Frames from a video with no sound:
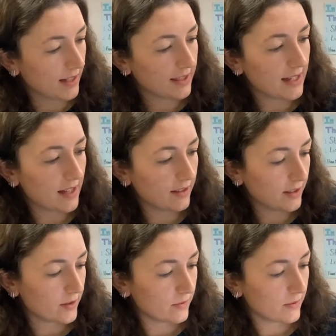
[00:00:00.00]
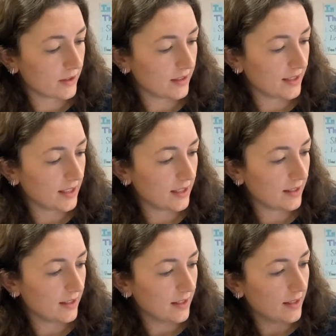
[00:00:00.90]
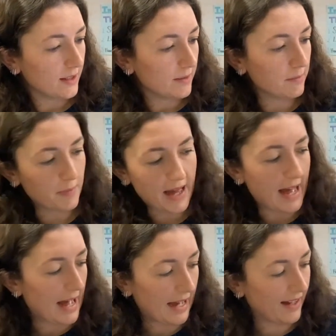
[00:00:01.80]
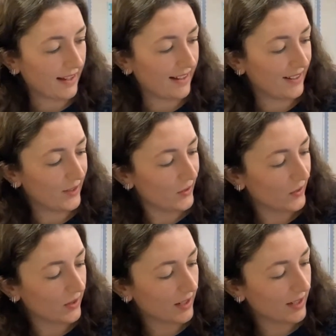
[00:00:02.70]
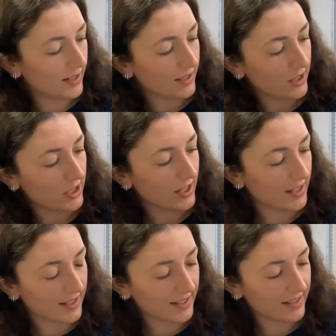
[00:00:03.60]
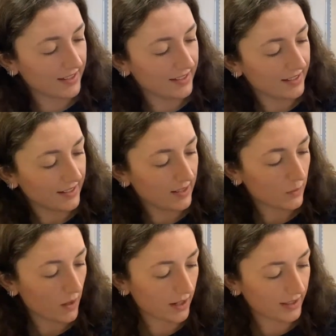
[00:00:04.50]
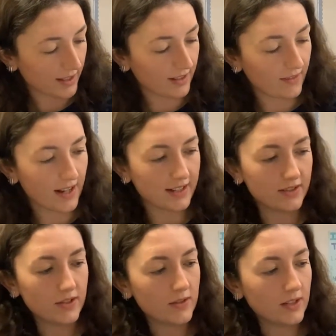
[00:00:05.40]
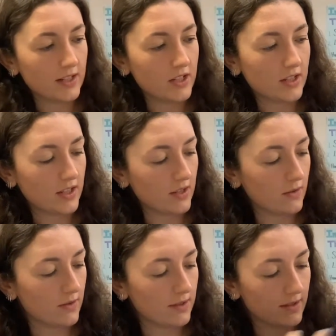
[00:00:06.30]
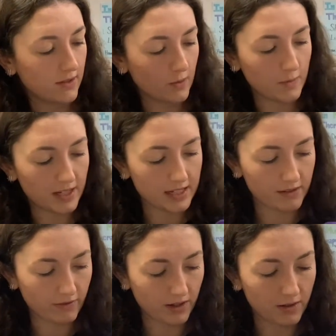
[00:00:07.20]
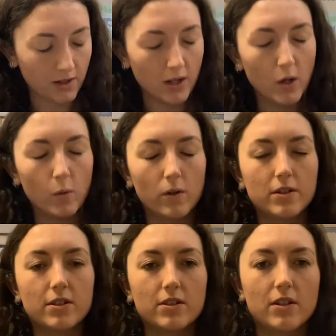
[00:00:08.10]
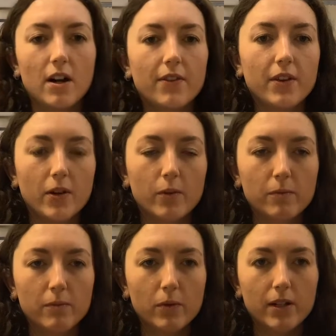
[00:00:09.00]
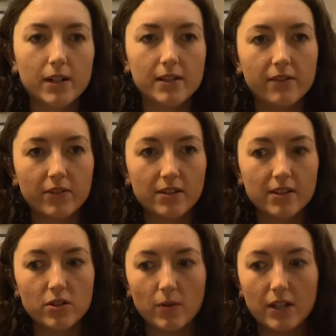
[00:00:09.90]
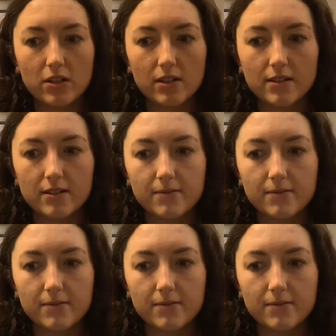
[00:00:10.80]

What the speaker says: that looks really bad, or she is walking, right? So you can just use so many different words just on the home board in different situations.